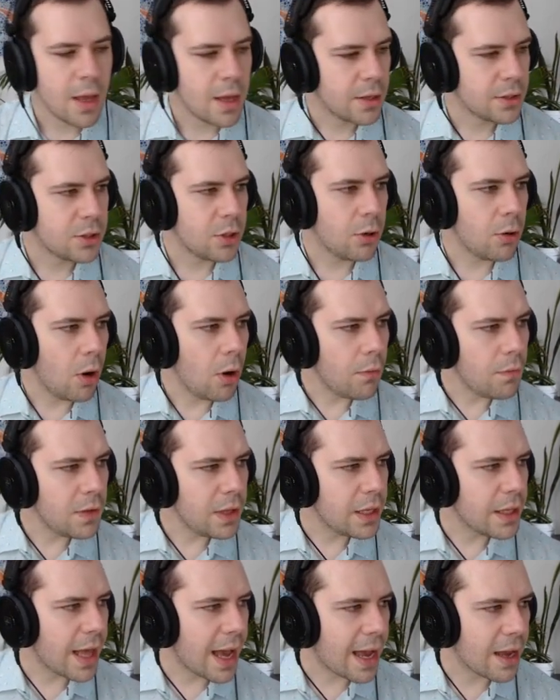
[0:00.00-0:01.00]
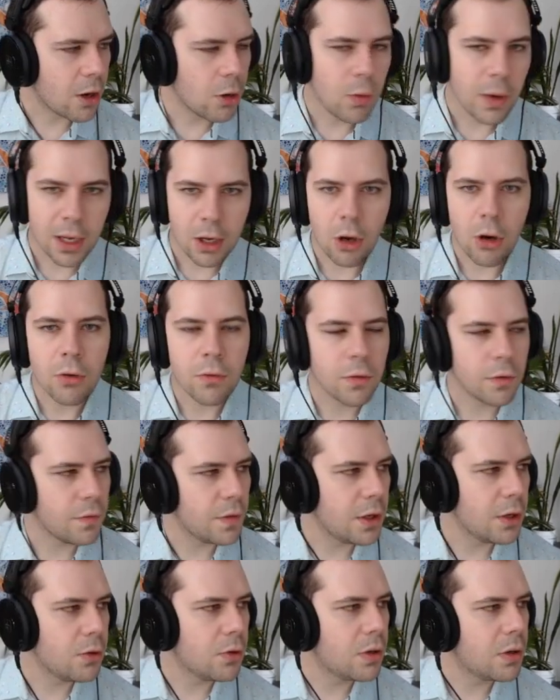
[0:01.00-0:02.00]
So hopefully that quick
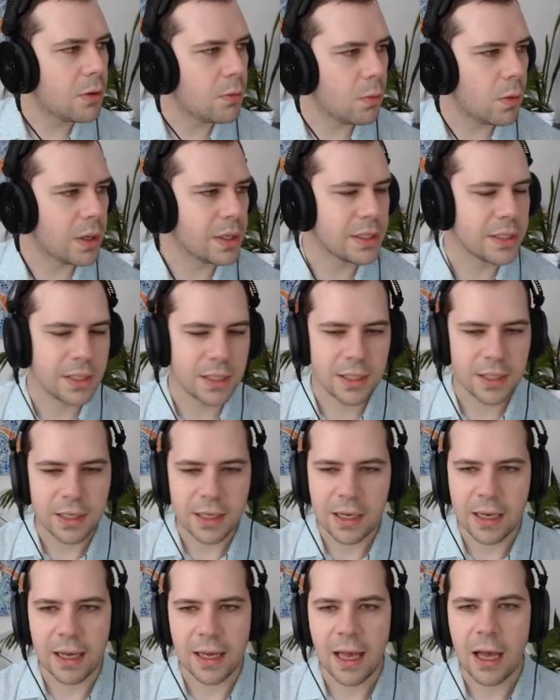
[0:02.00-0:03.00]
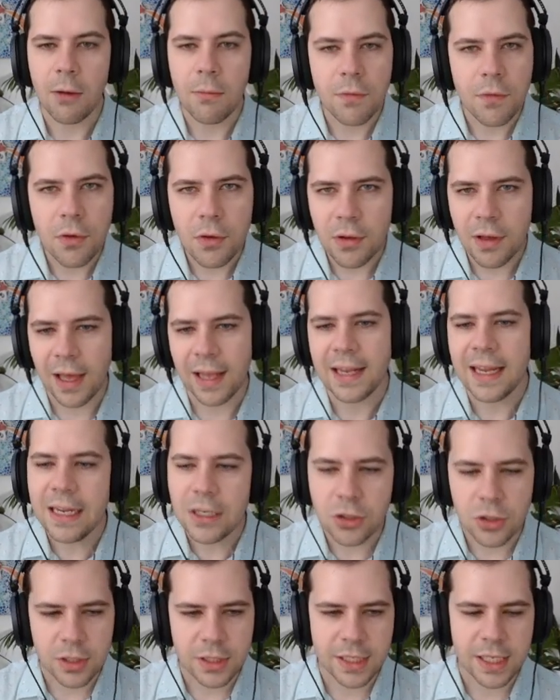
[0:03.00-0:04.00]
overview was helpful and
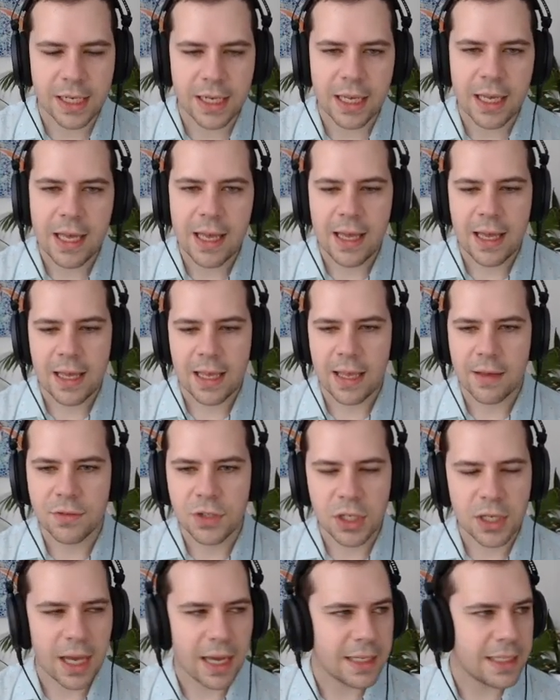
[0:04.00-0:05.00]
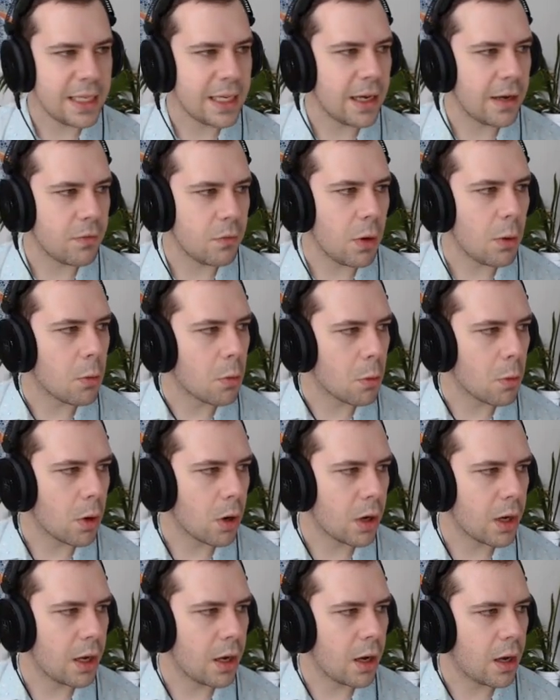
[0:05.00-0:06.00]
interesting, gives you an idea of what we're
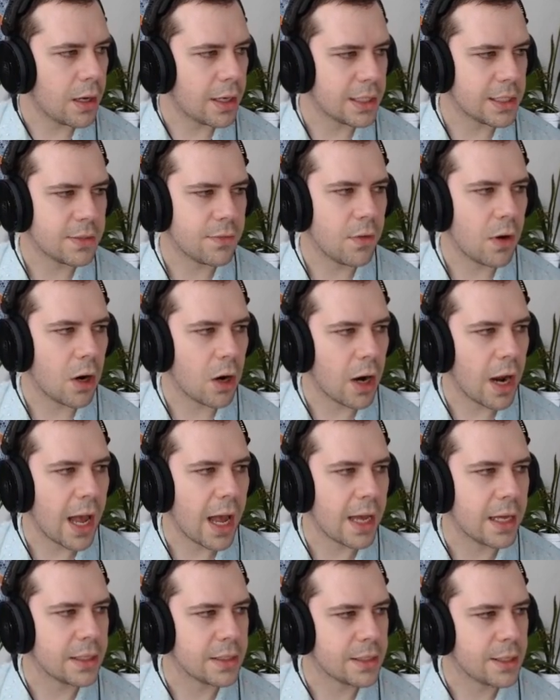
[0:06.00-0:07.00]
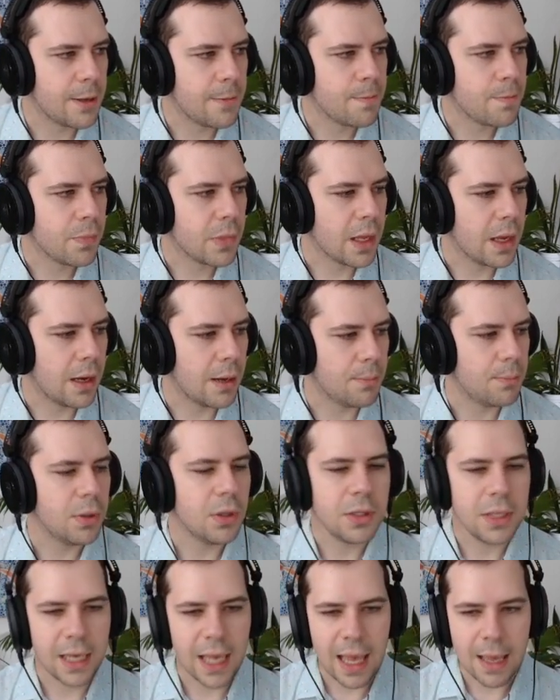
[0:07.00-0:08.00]
working on as far as
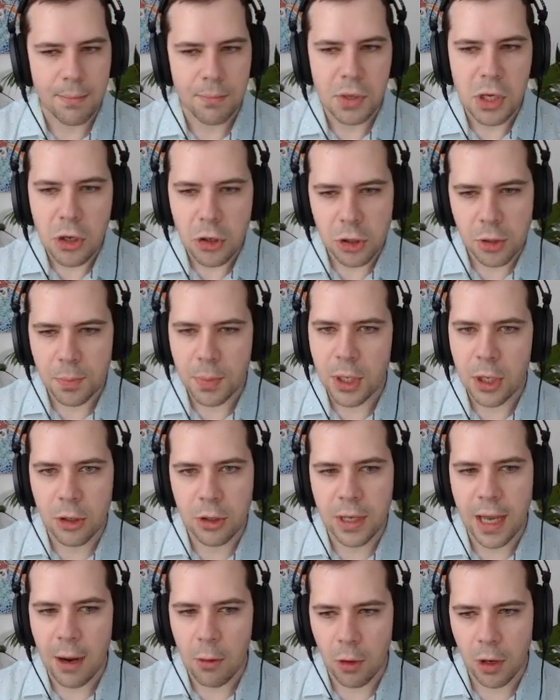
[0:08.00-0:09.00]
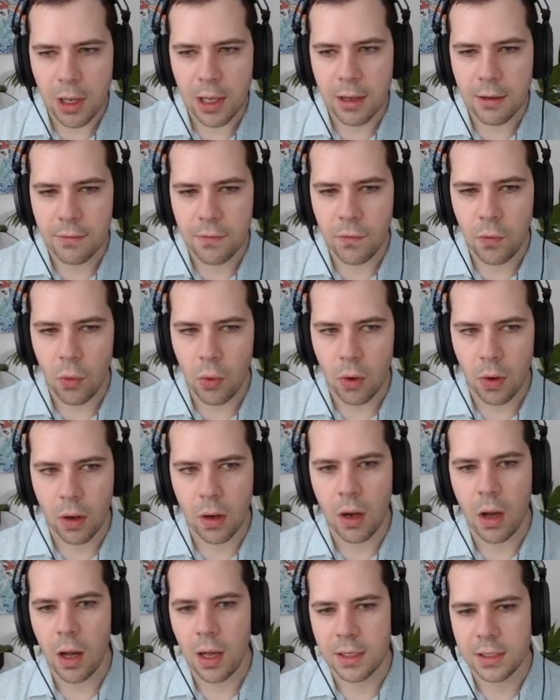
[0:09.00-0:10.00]
building a peer-to-peer networking for
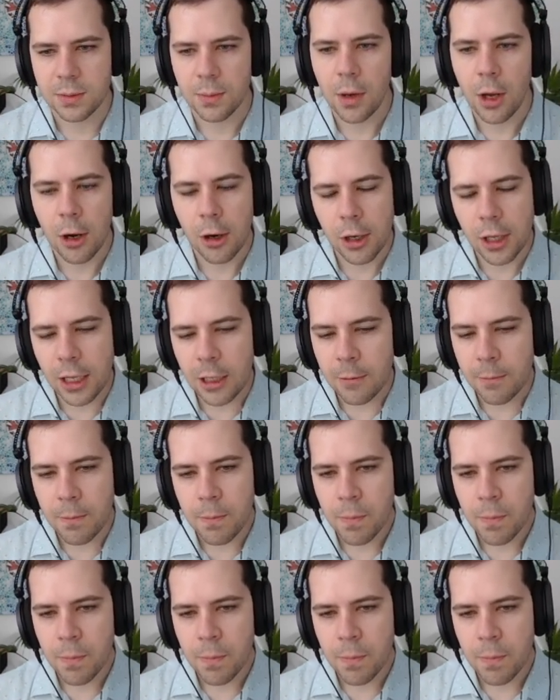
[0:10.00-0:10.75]
Cause Monarchy.